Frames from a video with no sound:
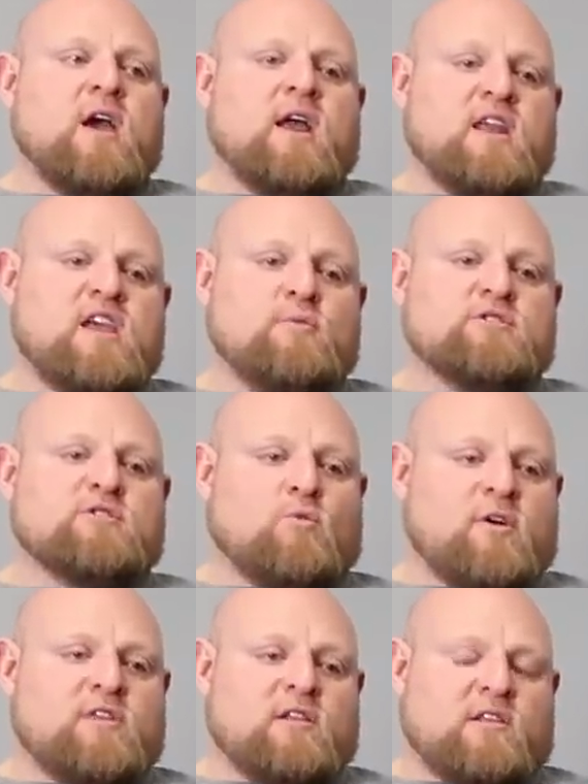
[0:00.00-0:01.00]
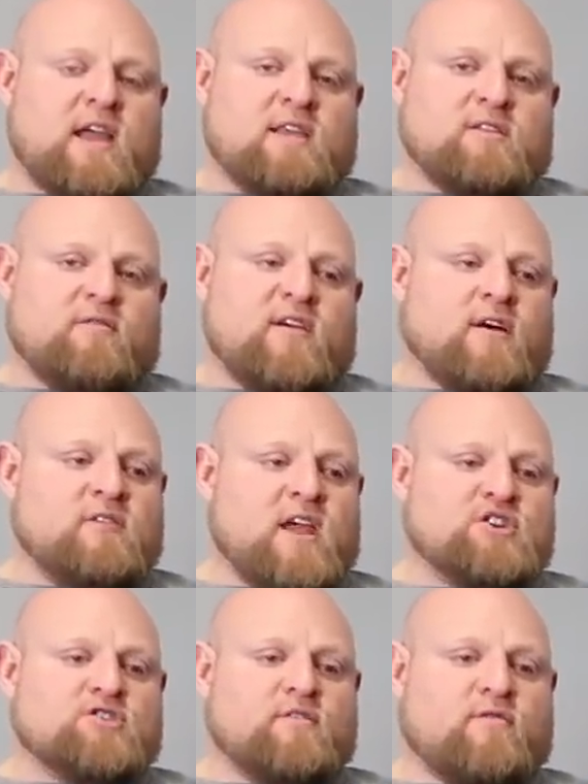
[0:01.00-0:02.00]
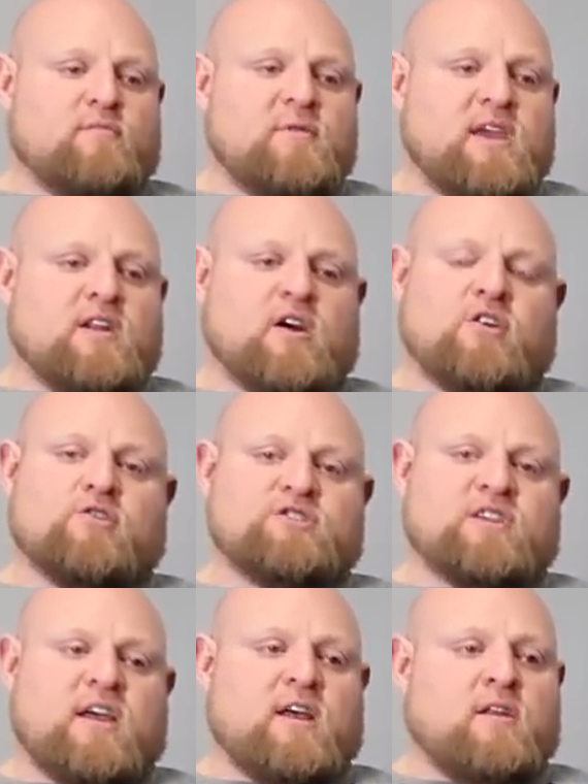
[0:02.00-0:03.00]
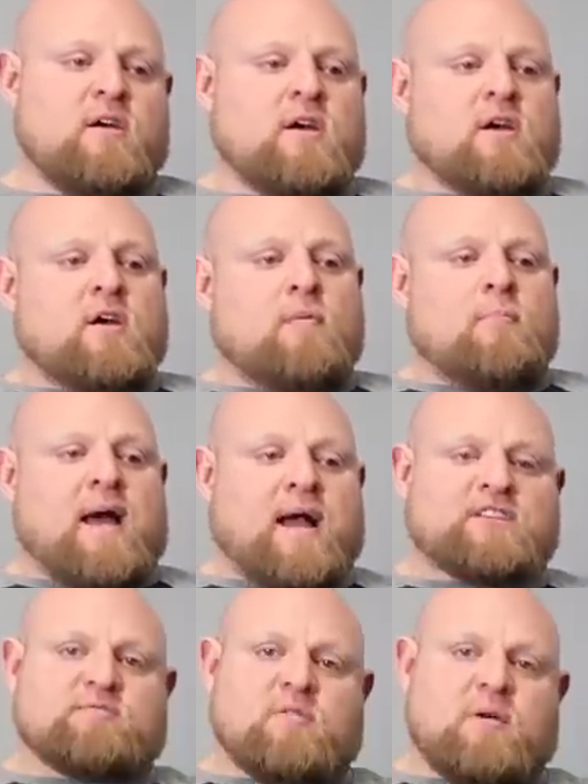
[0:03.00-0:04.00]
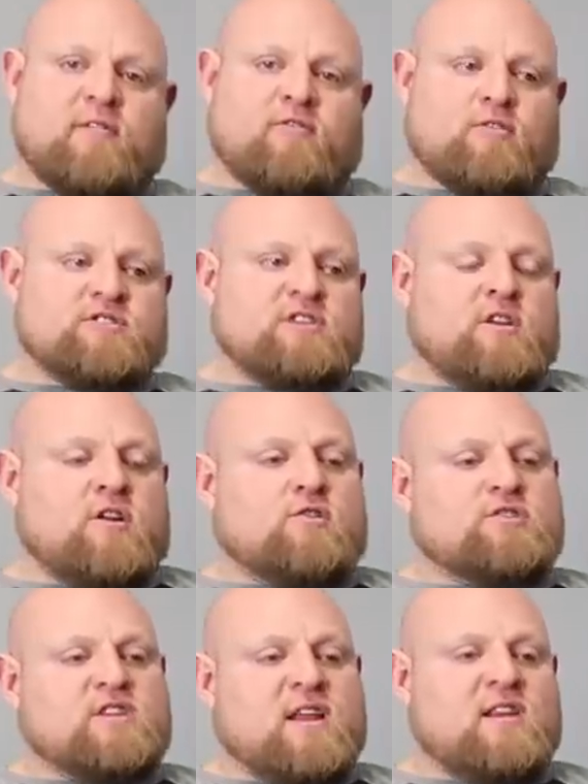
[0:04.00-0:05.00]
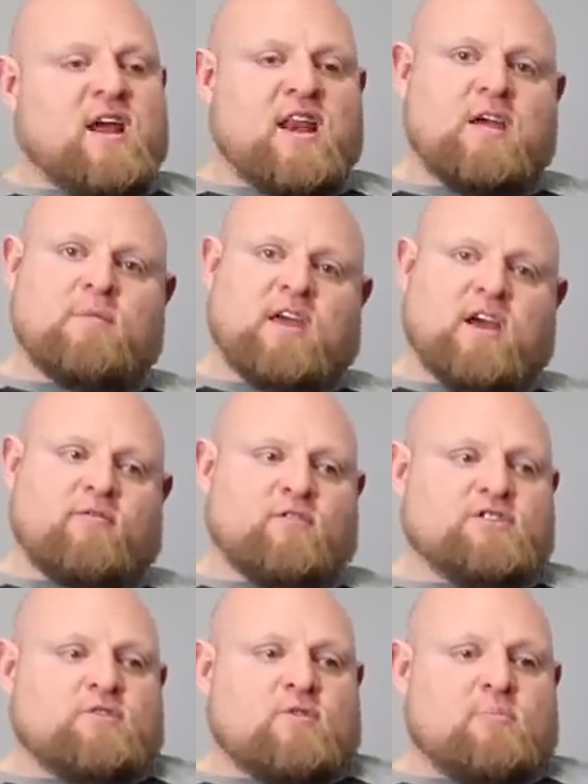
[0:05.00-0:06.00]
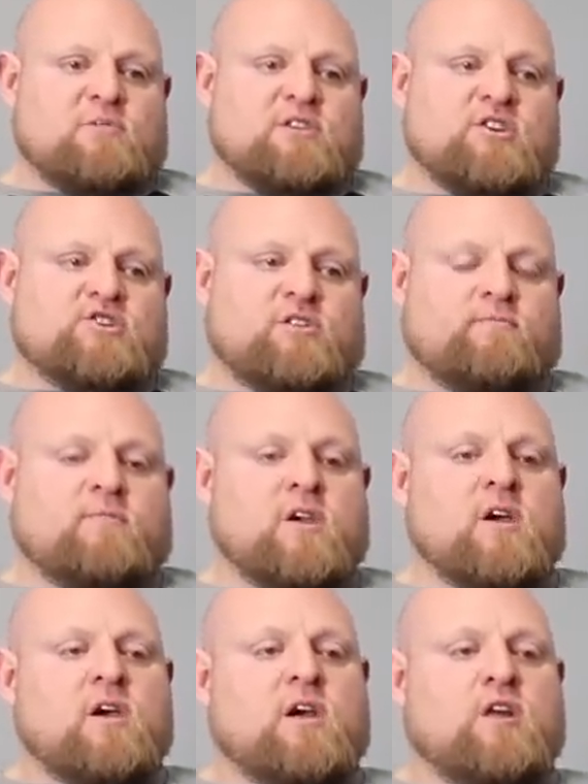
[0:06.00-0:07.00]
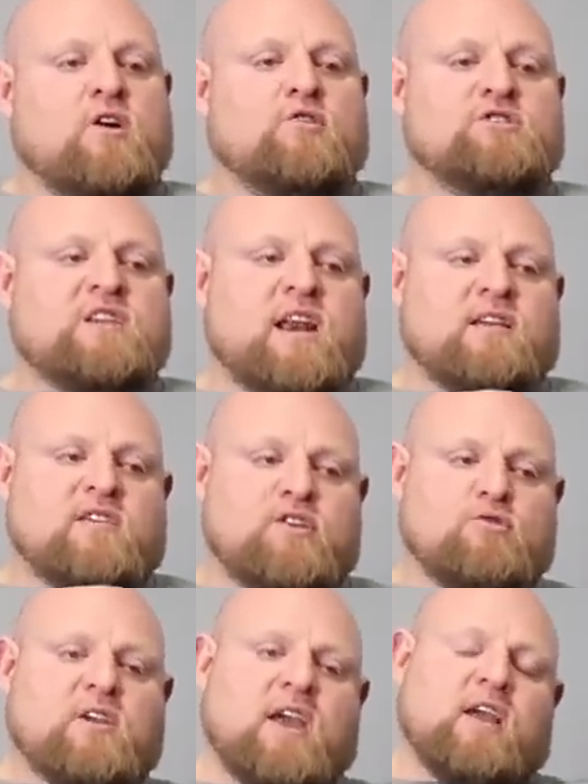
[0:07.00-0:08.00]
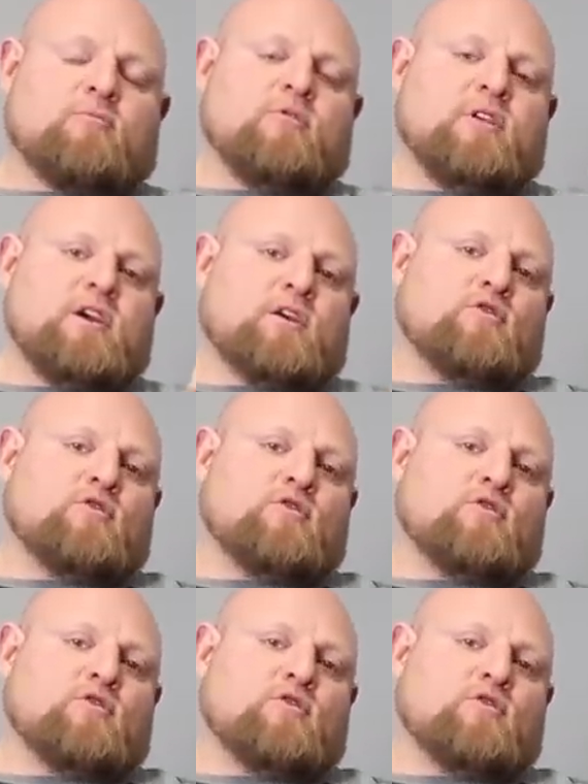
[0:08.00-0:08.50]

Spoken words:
And he was the one that laid the foundation for me to understand maximum efforts and understand dynamic efforts and repetition. And understanding that you can't really